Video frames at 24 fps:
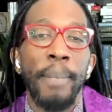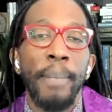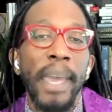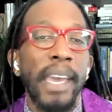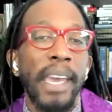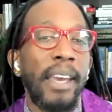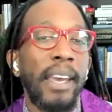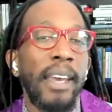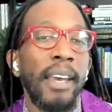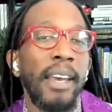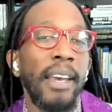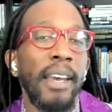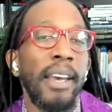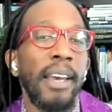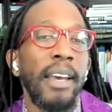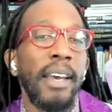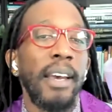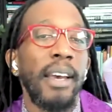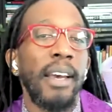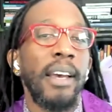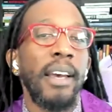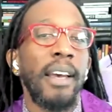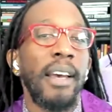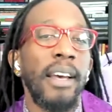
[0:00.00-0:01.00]
Make
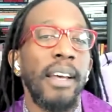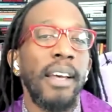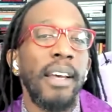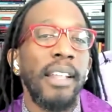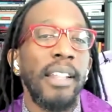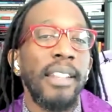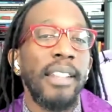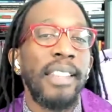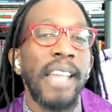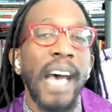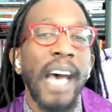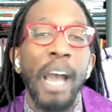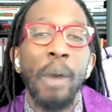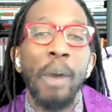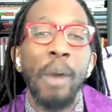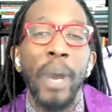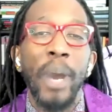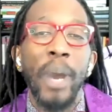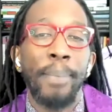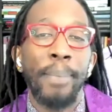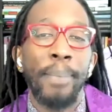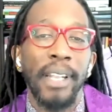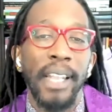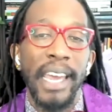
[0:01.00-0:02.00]
thy
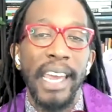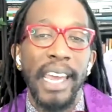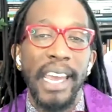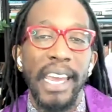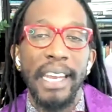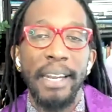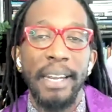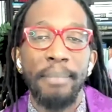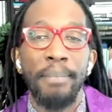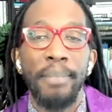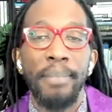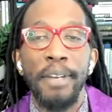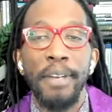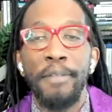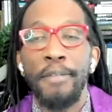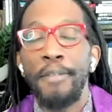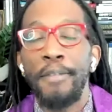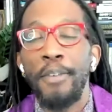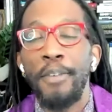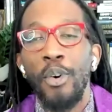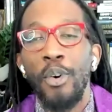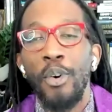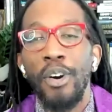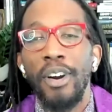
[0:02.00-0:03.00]
way plain
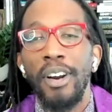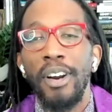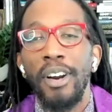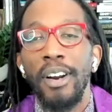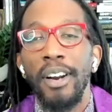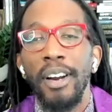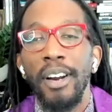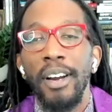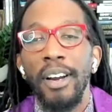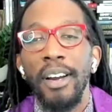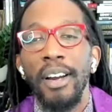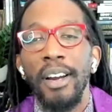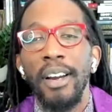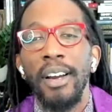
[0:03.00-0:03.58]
before